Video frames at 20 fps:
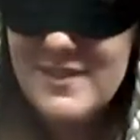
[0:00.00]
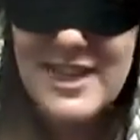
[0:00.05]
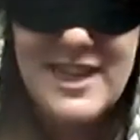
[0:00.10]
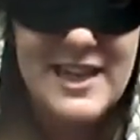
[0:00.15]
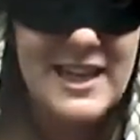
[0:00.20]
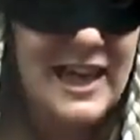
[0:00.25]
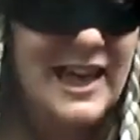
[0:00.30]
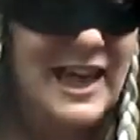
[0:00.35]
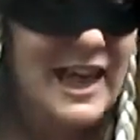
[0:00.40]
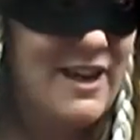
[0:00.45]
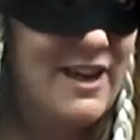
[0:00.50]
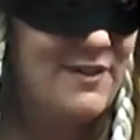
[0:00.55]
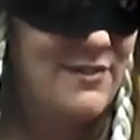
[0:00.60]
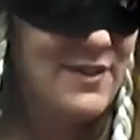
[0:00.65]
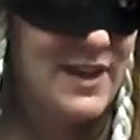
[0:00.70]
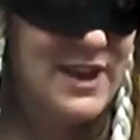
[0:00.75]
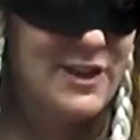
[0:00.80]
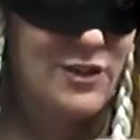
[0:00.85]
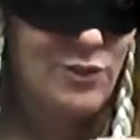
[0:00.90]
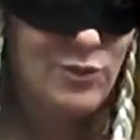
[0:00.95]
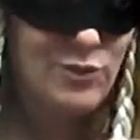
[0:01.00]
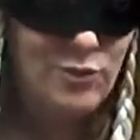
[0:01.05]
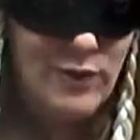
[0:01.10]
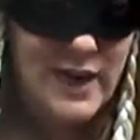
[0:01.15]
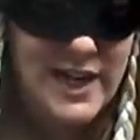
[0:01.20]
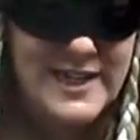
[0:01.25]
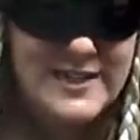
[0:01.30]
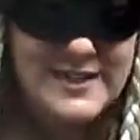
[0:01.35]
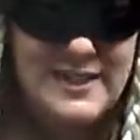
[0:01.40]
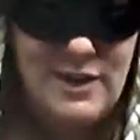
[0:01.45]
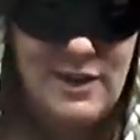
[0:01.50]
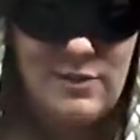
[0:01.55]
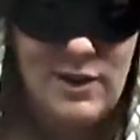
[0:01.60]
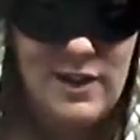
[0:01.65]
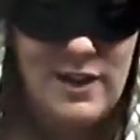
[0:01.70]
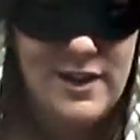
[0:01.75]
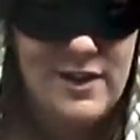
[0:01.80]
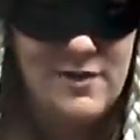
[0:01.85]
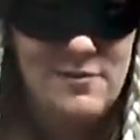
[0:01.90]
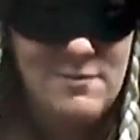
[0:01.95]
And I have a great
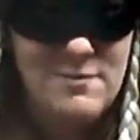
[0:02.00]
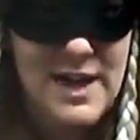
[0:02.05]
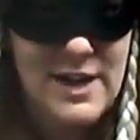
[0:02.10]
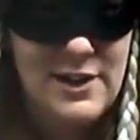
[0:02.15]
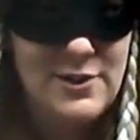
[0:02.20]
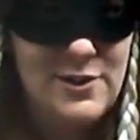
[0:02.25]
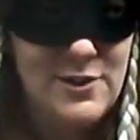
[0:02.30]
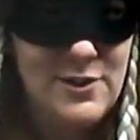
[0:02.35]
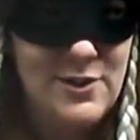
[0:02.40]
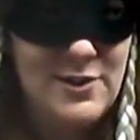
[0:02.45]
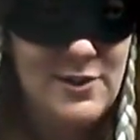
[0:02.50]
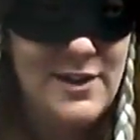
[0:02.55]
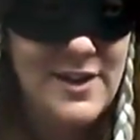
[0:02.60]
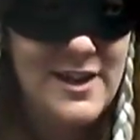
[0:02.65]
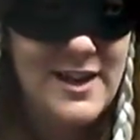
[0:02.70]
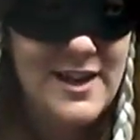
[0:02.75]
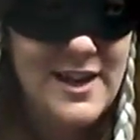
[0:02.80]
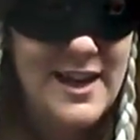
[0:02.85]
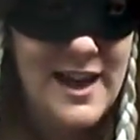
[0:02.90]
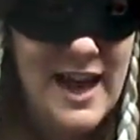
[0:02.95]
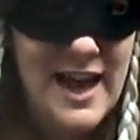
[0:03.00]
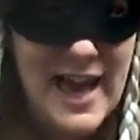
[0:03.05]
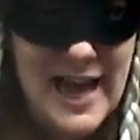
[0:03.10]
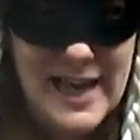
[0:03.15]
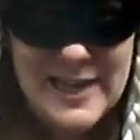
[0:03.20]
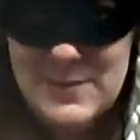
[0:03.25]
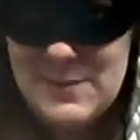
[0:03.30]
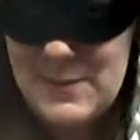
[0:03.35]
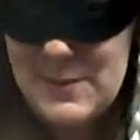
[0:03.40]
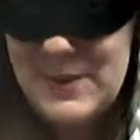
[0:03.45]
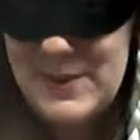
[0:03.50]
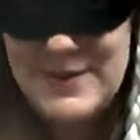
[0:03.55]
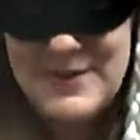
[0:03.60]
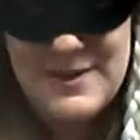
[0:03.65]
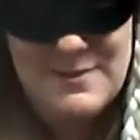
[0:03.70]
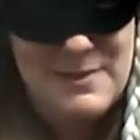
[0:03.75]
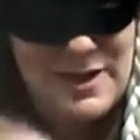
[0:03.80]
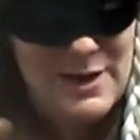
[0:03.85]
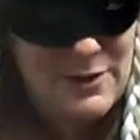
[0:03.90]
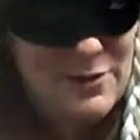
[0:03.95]
network of medical experts
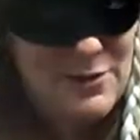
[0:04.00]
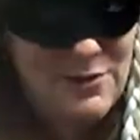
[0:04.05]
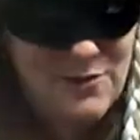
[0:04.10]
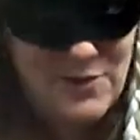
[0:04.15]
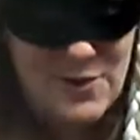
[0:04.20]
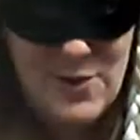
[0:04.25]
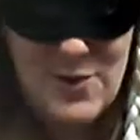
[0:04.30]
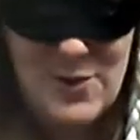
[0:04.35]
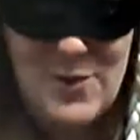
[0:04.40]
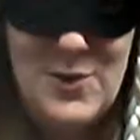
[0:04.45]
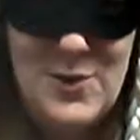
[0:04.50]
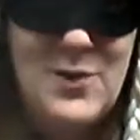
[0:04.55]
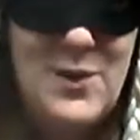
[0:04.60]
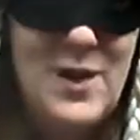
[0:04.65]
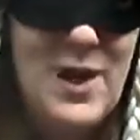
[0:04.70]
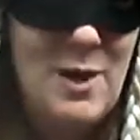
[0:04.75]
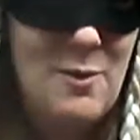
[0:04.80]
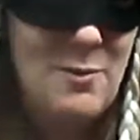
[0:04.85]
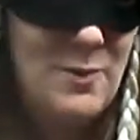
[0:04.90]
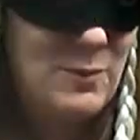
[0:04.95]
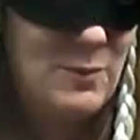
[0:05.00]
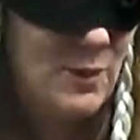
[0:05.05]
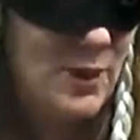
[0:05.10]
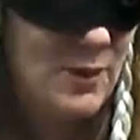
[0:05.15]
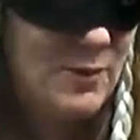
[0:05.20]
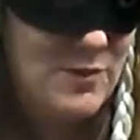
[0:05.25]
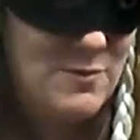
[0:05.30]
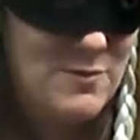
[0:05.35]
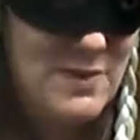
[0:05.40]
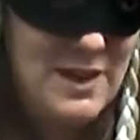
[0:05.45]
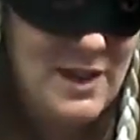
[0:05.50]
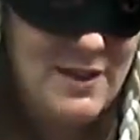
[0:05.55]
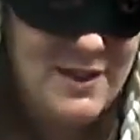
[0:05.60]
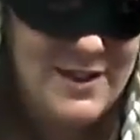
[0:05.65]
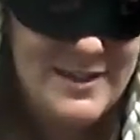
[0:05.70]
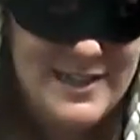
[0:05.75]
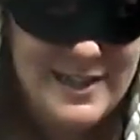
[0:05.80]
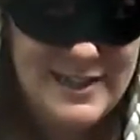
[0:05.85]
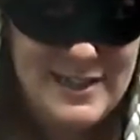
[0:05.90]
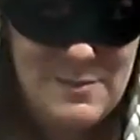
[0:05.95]
and medical folk who help and work with me on
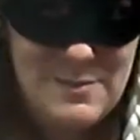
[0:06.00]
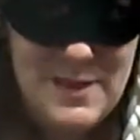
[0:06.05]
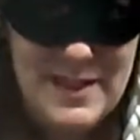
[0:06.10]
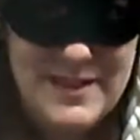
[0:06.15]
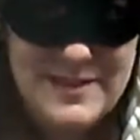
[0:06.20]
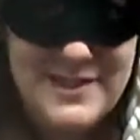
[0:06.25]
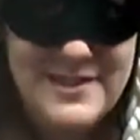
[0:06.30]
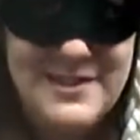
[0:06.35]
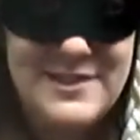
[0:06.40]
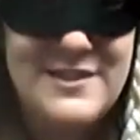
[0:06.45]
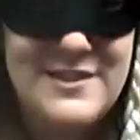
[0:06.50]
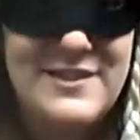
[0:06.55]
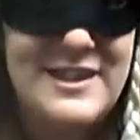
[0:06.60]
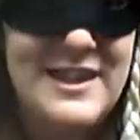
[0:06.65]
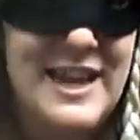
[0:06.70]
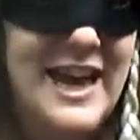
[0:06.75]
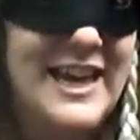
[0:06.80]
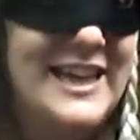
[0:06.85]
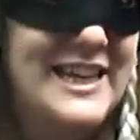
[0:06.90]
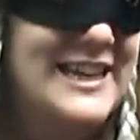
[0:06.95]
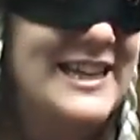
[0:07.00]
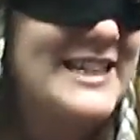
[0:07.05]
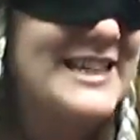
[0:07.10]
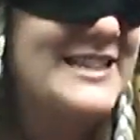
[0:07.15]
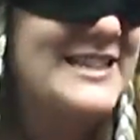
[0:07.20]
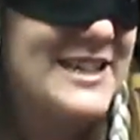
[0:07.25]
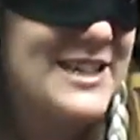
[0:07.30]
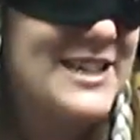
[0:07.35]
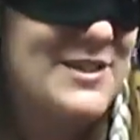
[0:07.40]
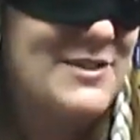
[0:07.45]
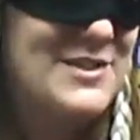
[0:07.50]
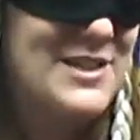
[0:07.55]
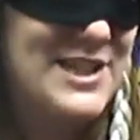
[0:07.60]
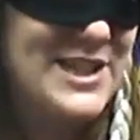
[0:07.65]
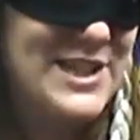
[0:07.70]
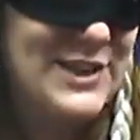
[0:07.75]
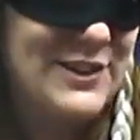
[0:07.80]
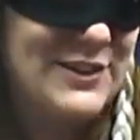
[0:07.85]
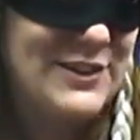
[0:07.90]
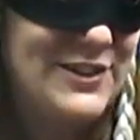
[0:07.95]
a daily basis so that I can continue to
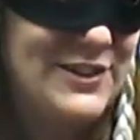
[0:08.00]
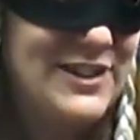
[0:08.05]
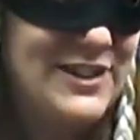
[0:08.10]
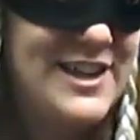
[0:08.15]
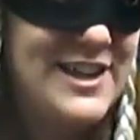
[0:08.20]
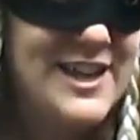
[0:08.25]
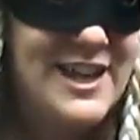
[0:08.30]
heal.